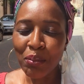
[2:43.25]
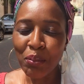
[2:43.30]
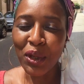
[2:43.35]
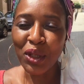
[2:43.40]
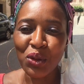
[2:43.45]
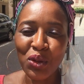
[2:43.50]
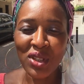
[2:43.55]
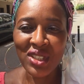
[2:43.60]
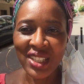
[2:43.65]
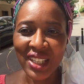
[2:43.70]

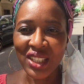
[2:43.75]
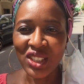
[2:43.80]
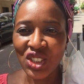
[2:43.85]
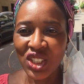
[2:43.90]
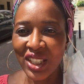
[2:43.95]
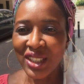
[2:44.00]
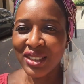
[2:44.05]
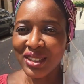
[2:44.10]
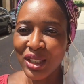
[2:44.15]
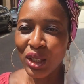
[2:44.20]
Pedro
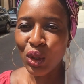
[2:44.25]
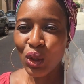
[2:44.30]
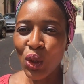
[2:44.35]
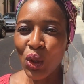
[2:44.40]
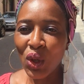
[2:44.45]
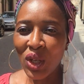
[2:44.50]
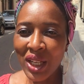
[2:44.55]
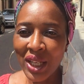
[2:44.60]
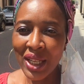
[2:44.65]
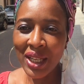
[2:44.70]
Sanchez, they
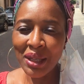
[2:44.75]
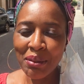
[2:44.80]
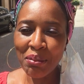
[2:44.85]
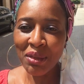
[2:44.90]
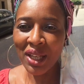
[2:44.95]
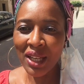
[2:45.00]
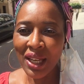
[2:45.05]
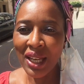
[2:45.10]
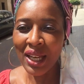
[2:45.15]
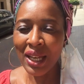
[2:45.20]
call
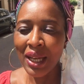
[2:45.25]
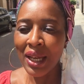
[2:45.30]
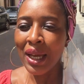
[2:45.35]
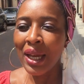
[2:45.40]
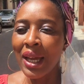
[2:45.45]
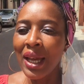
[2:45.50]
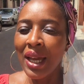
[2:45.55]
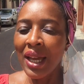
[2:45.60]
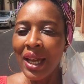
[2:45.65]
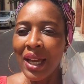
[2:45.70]
him
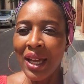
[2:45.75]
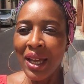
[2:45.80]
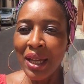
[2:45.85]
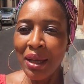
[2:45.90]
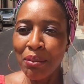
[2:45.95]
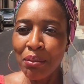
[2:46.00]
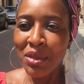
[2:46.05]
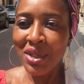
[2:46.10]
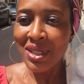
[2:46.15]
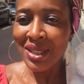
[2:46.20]

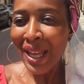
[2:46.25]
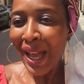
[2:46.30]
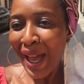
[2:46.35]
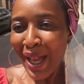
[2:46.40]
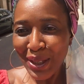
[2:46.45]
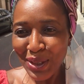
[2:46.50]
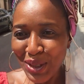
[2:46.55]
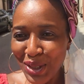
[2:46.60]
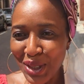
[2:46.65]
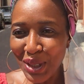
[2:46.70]
Mr.
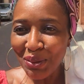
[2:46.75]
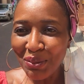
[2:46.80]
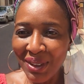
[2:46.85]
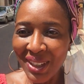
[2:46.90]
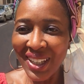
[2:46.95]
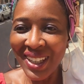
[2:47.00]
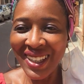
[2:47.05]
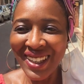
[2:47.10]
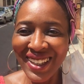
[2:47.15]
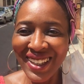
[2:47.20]
Handsome.